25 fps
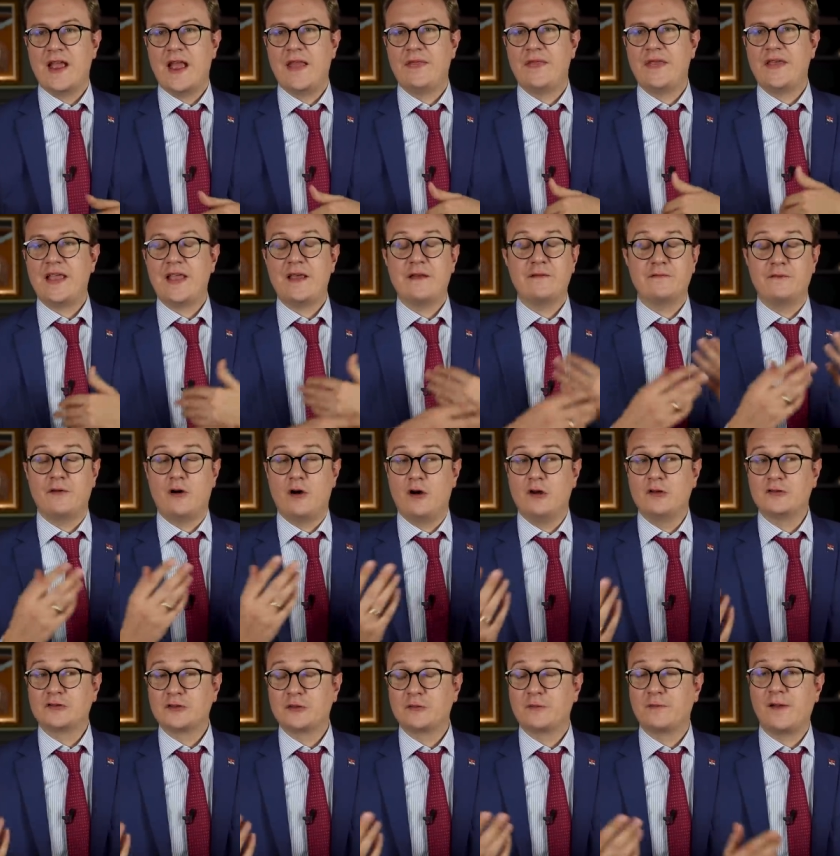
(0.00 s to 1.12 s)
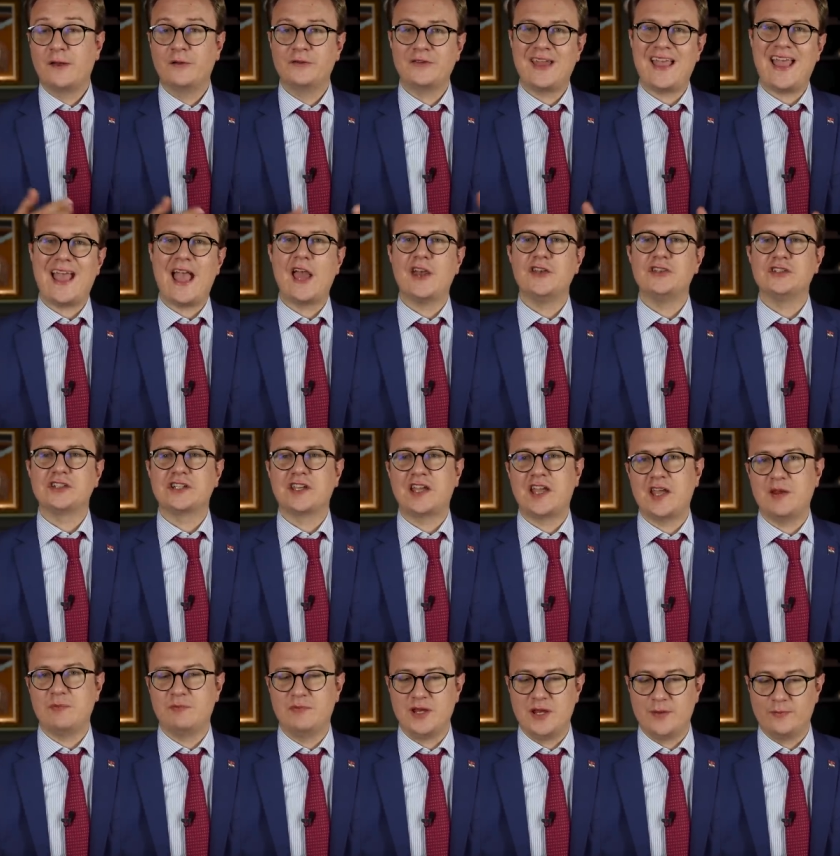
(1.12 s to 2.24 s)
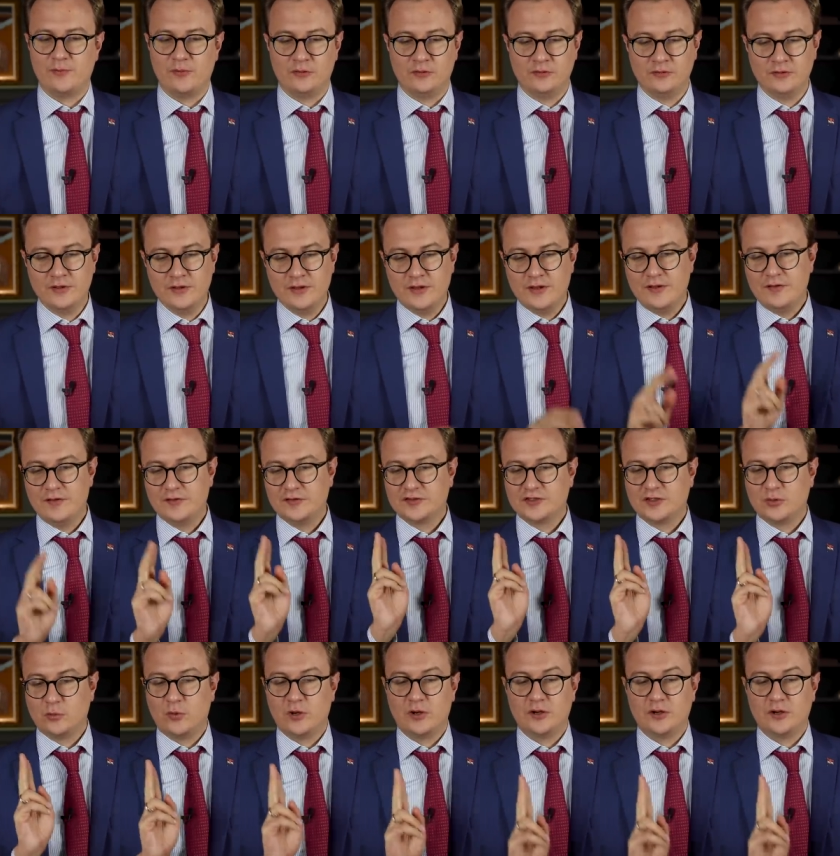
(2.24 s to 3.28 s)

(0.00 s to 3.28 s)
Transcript: And they have also failed to educate people to